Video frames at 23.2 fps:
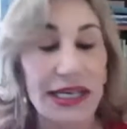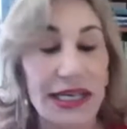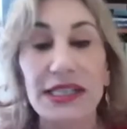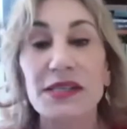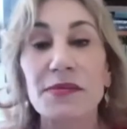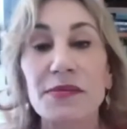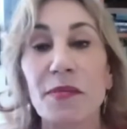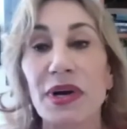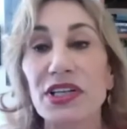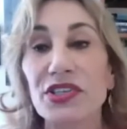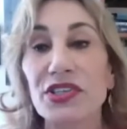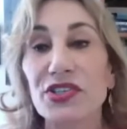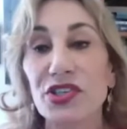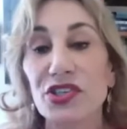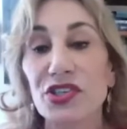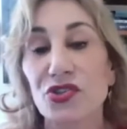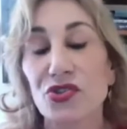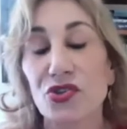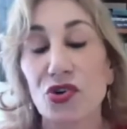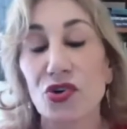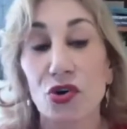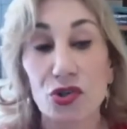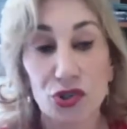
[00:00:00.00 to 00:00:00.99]
as much as
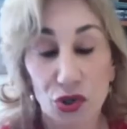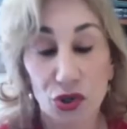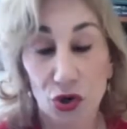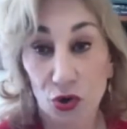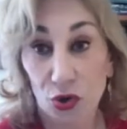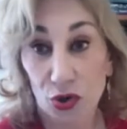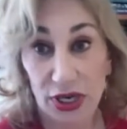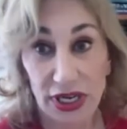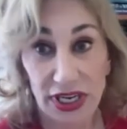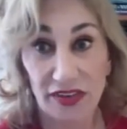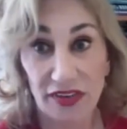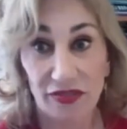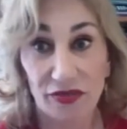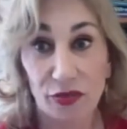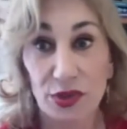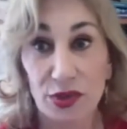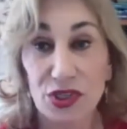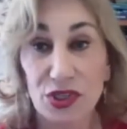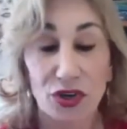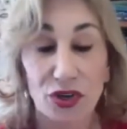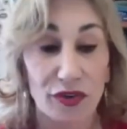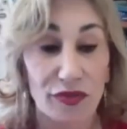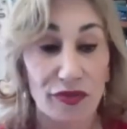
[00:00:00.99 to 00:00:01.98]
George O'Keeffe
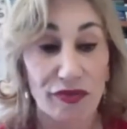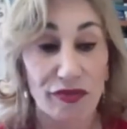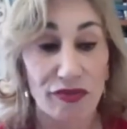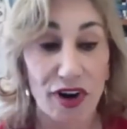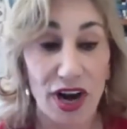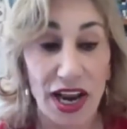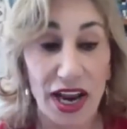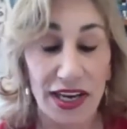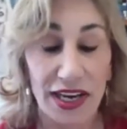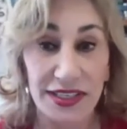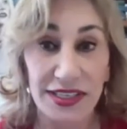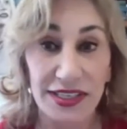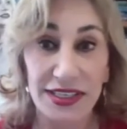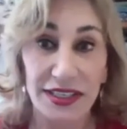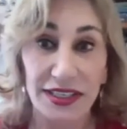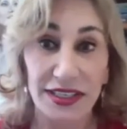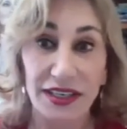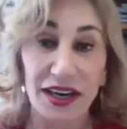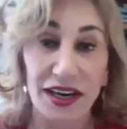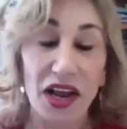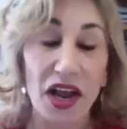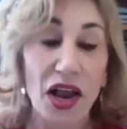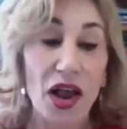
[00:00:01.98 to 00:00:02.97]
was her friend,
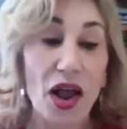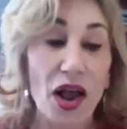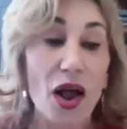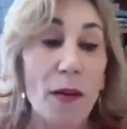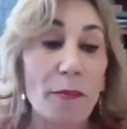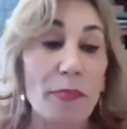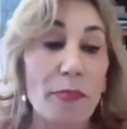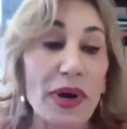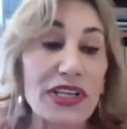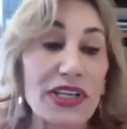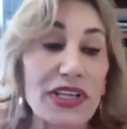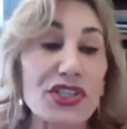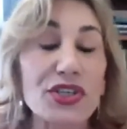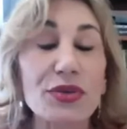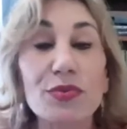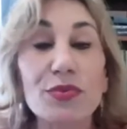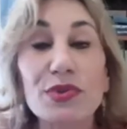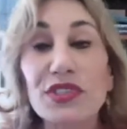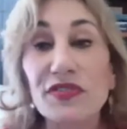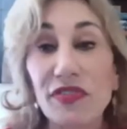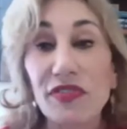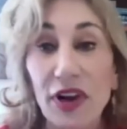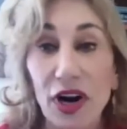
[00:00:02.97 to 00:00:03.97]
but she
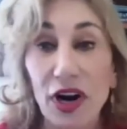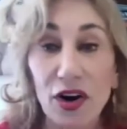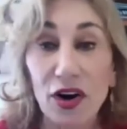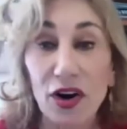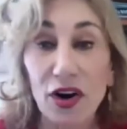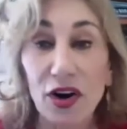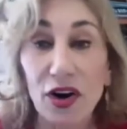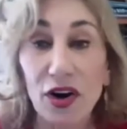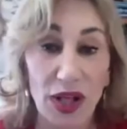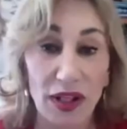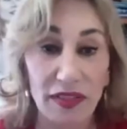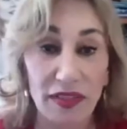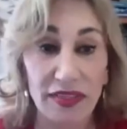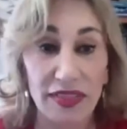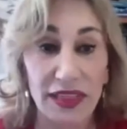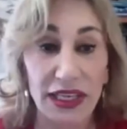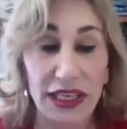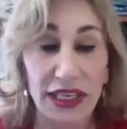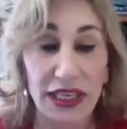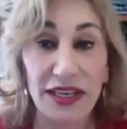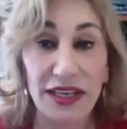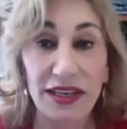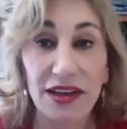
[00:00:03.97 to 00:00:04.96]
was very
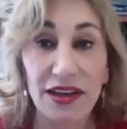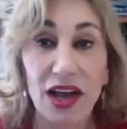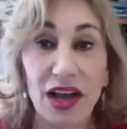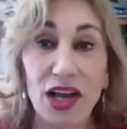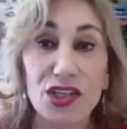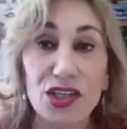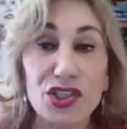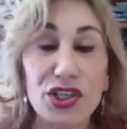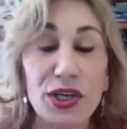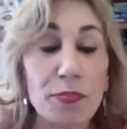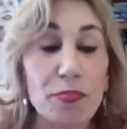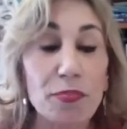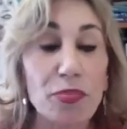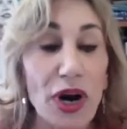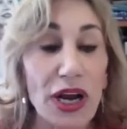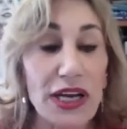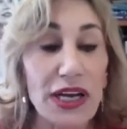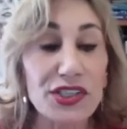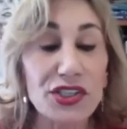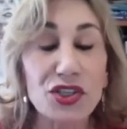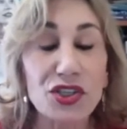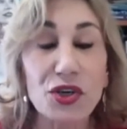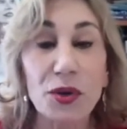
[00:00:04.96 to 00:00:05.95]
wealthy. She
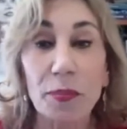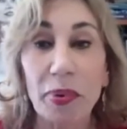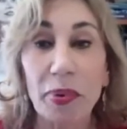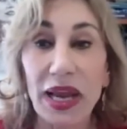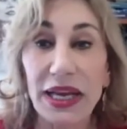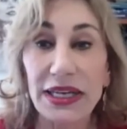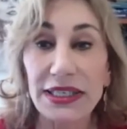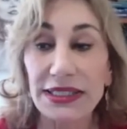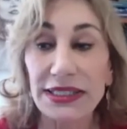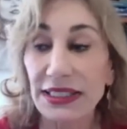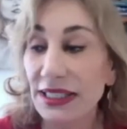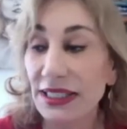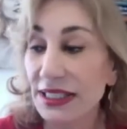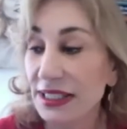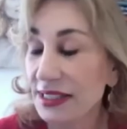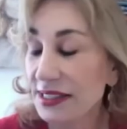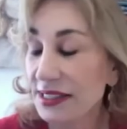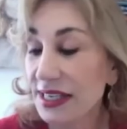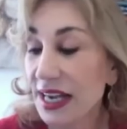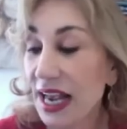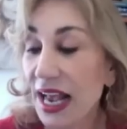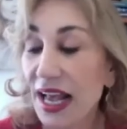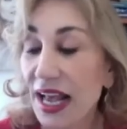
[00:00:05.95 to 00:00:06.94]
priced her
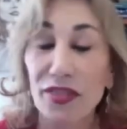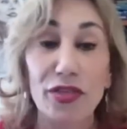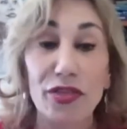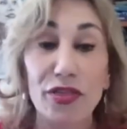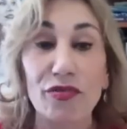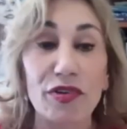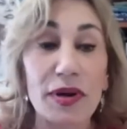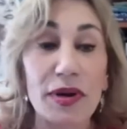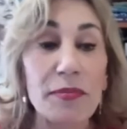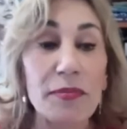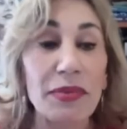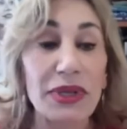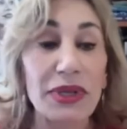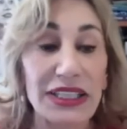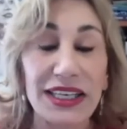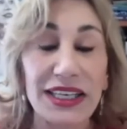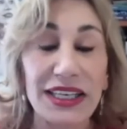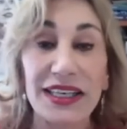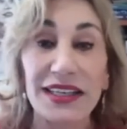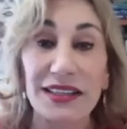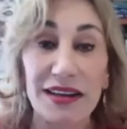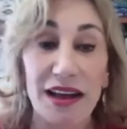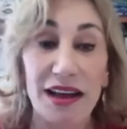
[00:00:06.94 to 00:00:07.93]
paintings at $3
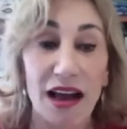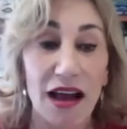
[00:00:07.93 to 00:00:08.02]
million